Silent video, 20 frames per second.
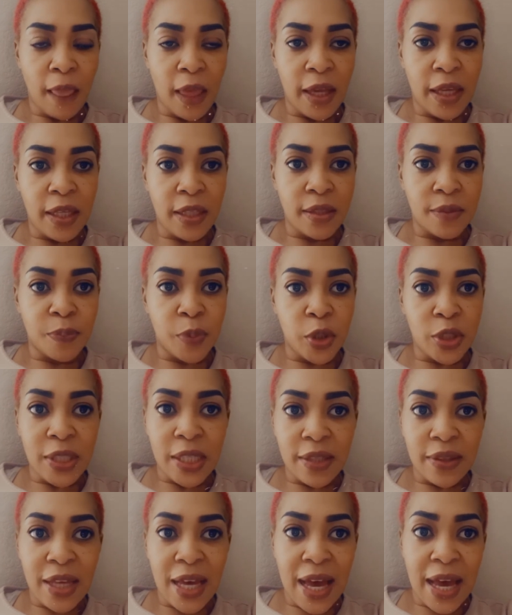It
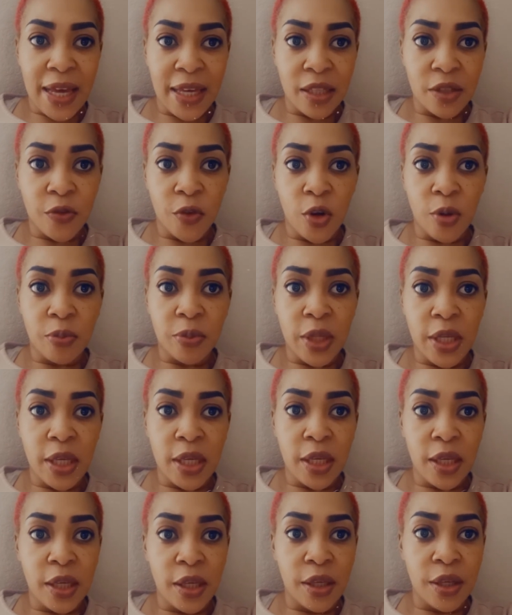protect the eyes from
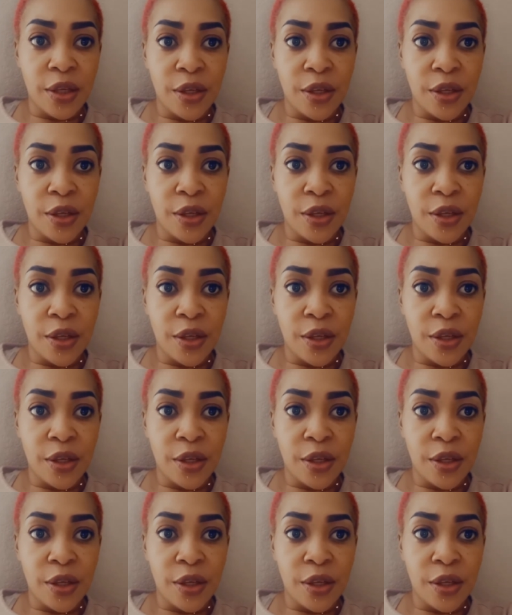the